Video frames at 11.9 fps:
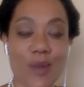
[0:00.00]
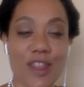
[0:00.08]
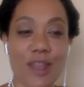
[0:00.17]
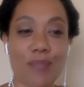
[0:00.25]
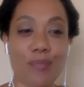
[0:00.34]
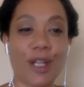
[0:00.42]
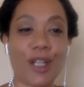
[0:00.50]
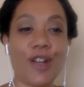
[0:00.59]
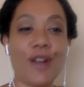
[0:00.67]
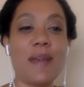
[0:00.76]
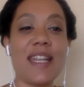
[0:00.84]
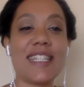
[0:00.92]
with the
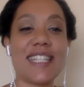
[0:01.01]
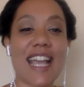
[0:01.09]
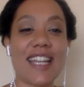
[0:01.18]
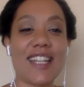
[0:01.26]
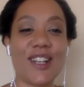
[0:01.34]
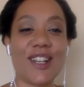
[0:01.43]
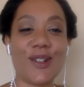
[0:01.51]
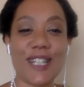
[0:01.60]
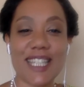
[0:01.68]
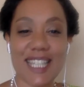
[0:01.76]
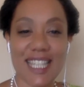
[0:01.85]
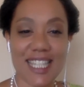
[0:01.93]
Procurement Technical
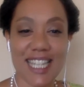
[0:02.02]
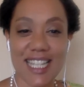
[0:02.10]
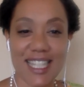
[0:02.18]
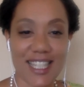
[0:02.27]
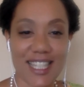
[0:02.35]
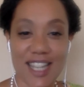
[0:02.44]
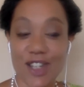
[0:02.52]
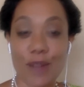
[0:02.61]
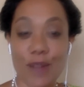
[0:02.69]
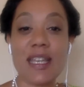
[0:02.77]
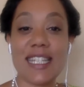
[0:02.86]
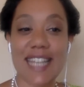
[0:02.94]
Assistance
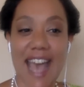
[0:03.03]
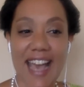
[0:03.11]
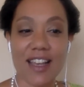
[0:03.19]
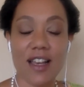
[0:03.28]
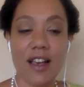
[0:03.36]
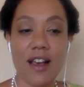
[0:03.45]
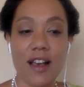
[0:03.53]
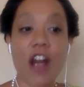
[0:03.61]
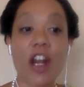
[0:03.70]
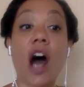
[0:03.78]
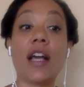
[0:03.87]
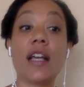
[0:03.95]
Center, PTAC,
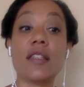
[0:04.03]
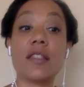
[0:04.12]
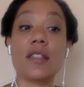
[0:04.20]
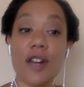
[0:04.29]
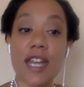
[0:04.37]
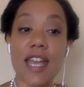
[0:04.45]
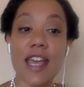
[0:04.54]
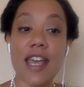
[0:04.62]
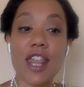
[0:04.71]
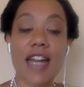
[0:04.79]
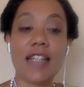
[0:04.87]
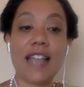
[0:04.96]
on August 30th
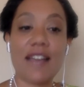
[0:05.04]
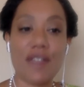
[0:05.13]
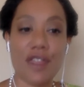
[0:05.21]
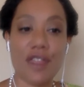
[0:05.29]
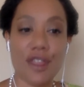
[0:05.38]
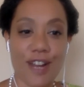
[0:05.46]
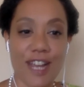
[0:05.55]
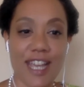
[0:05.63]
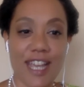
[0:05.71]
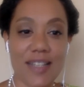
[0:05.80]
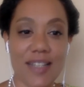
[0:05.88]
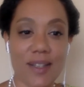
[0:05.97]
at 11.30
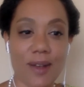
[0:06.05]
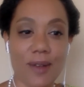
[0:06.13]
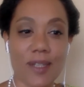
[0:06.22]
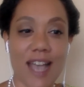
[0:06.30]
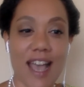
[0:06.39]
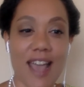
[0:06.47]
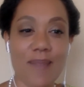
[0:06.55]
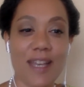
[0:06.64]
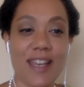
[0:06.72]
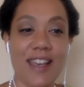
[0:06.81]
East Coast time.